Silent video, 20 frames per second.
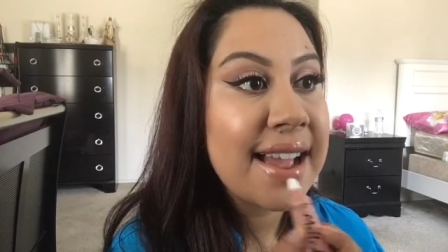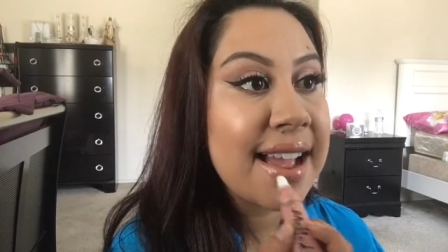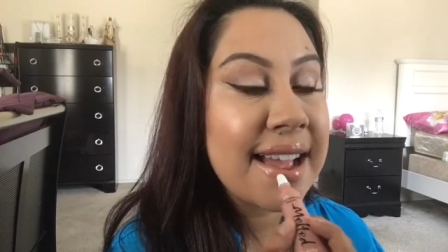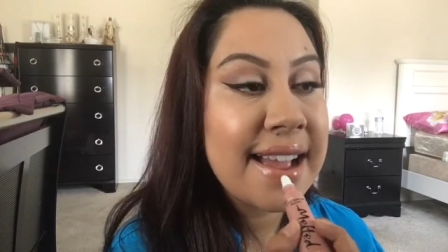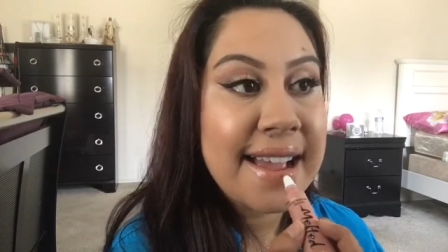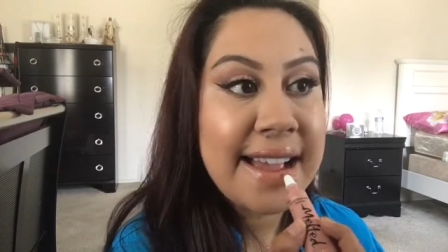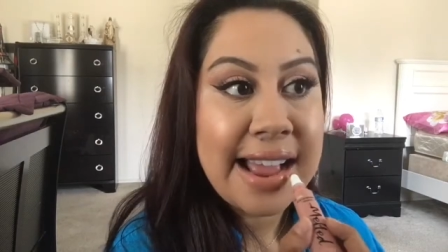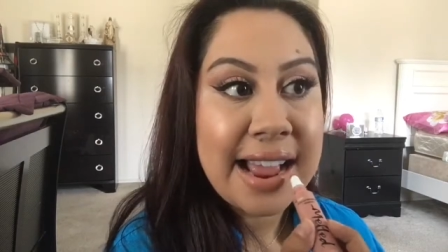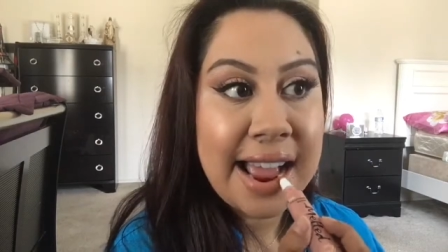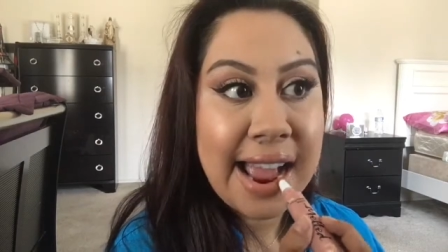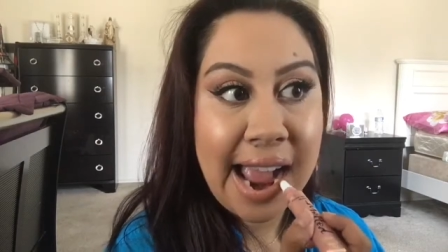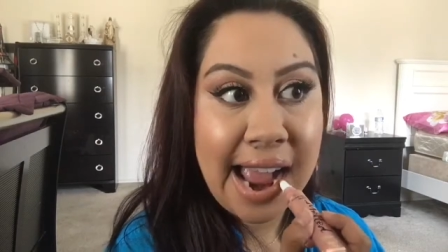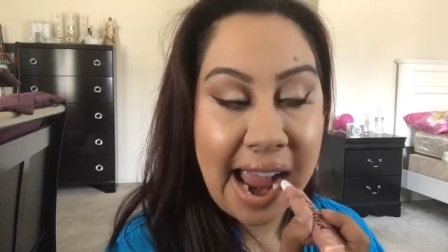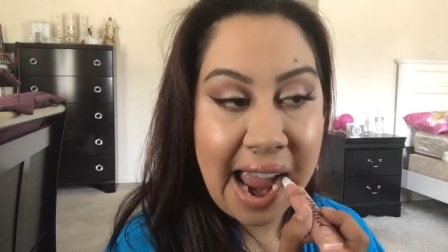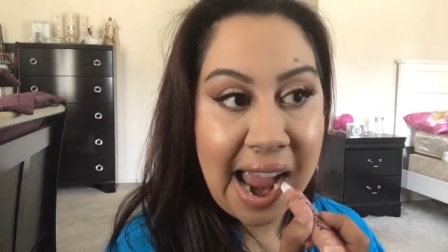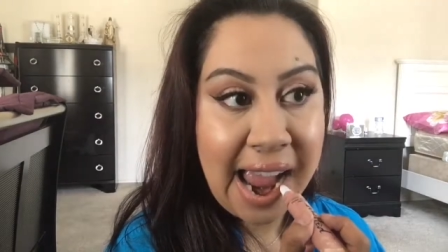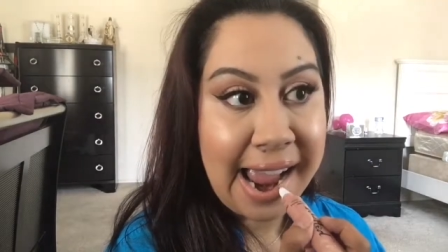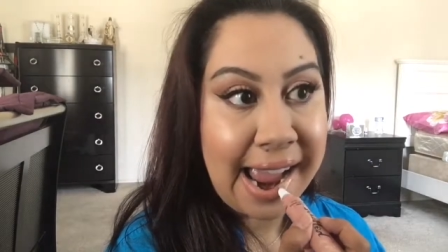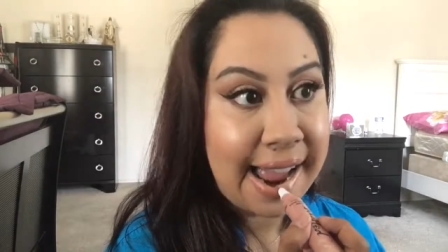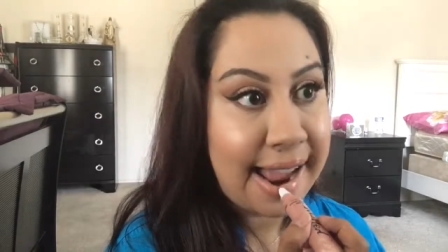It doesn't
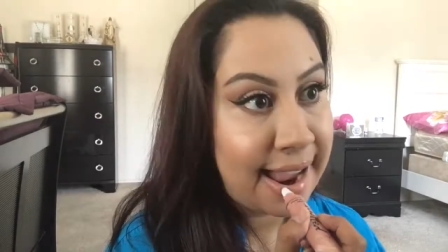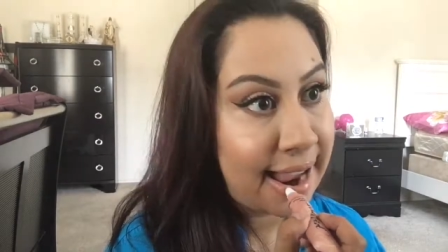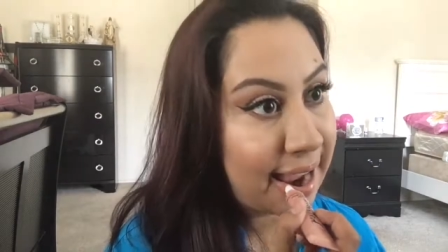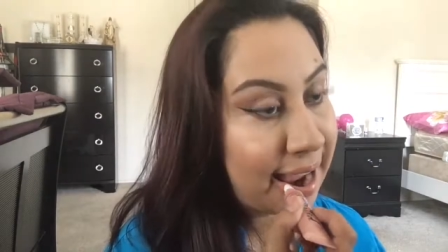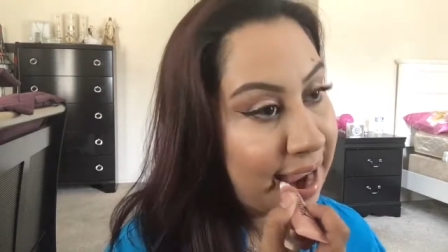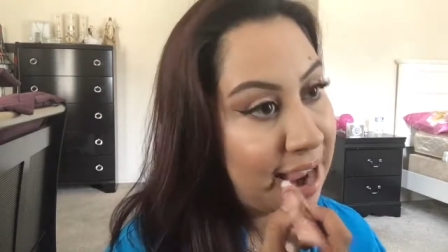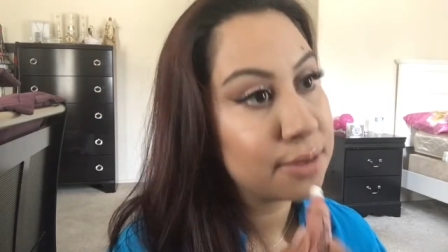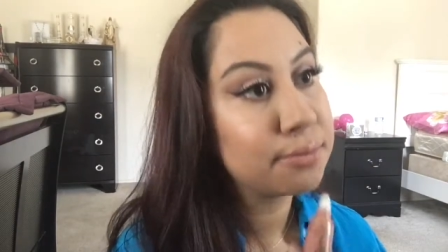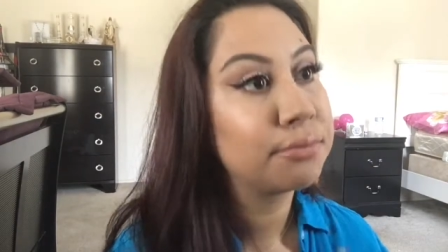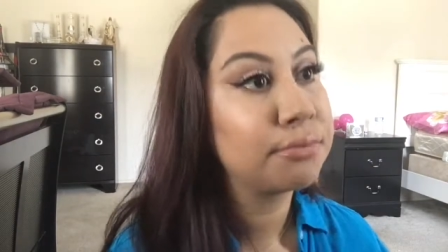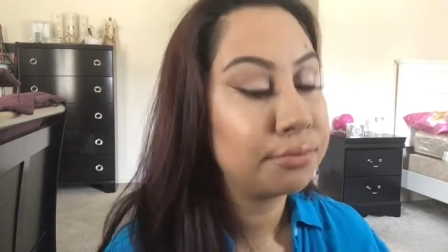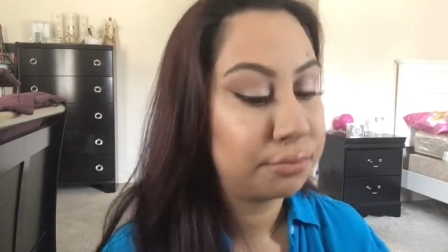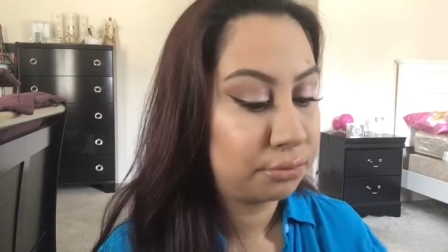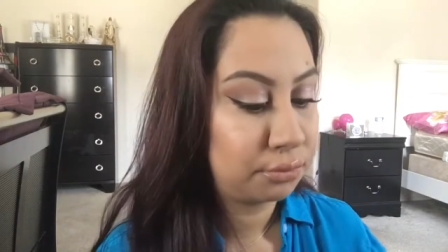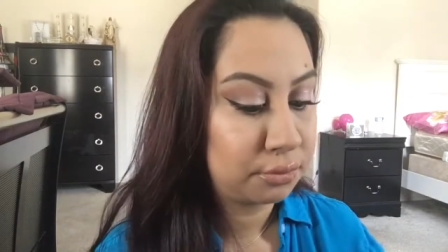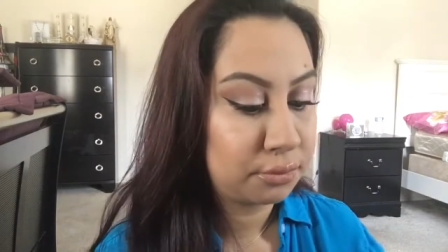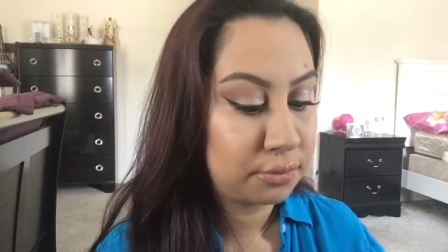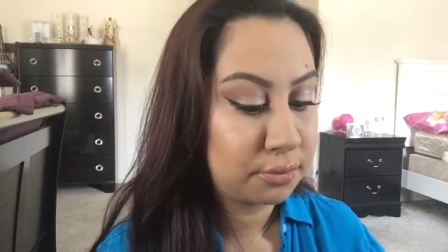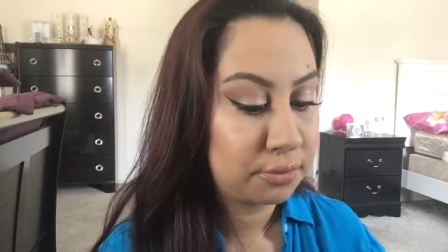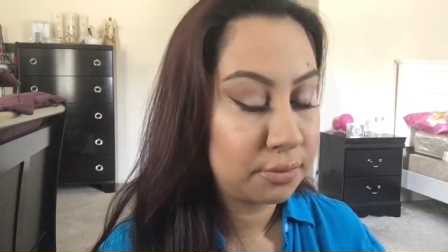dry you out.
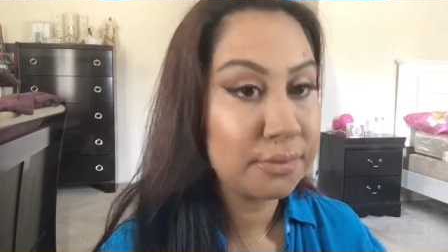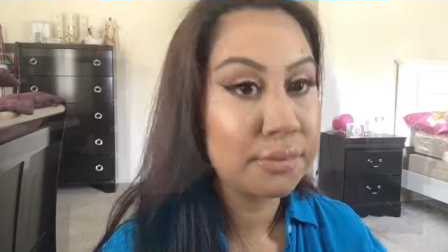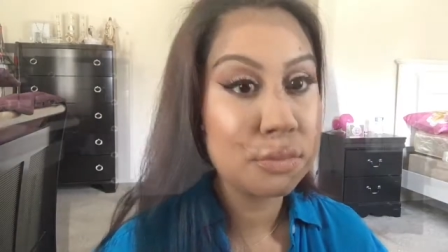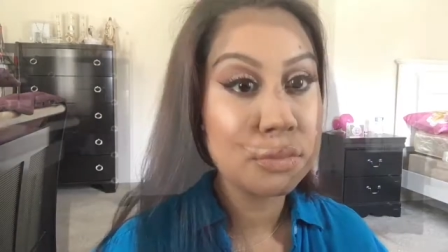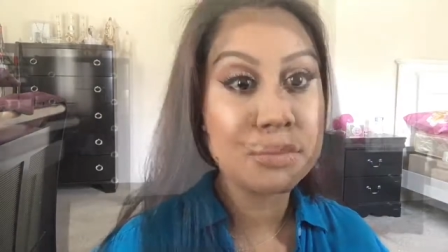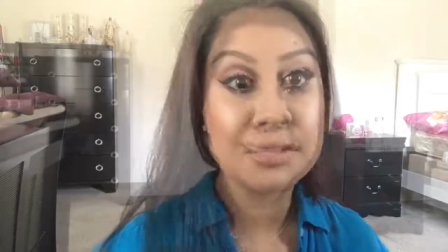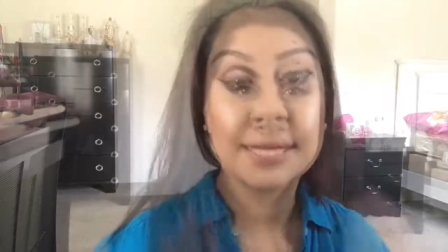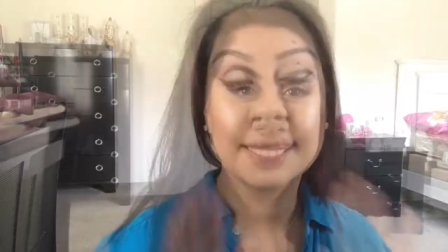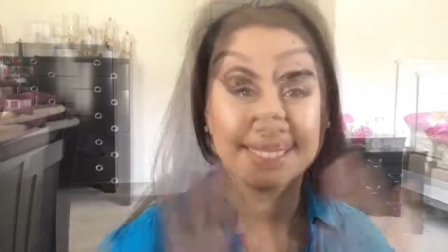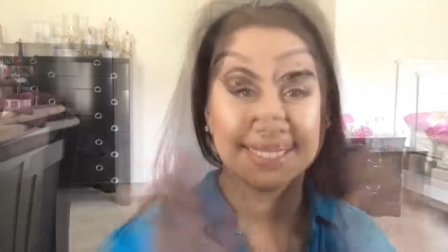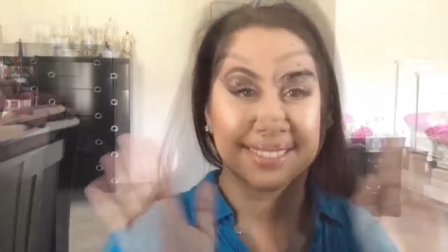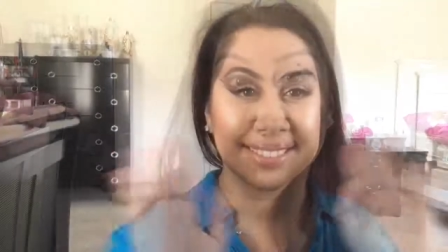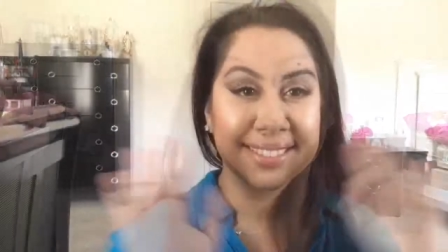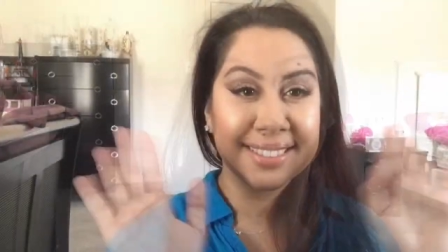And